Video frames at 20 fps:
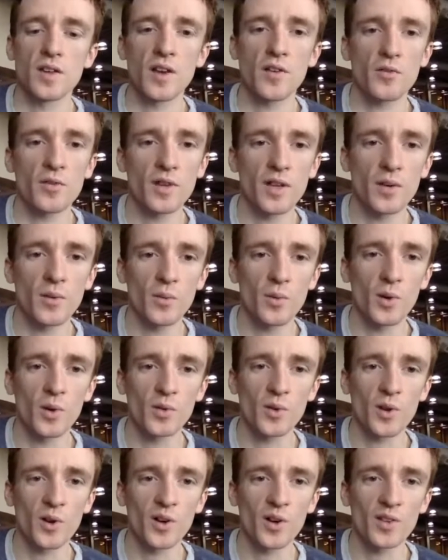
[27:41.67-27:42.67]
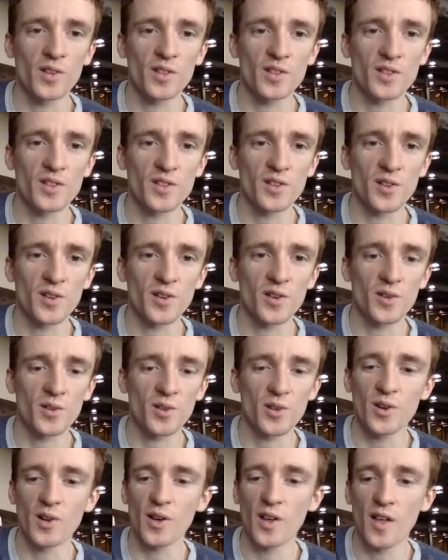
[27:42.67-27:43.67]
Yeah, if we get one wrong on these, they're all
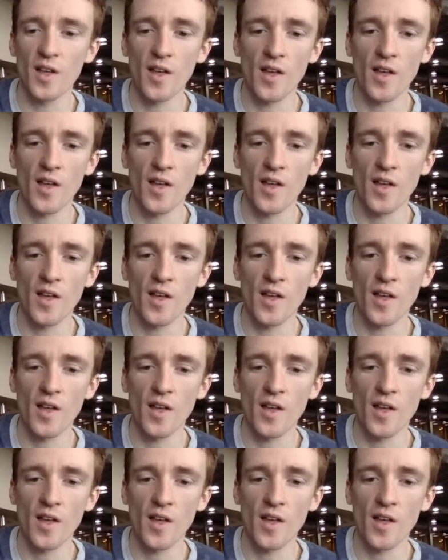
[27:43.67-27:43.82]
wrong.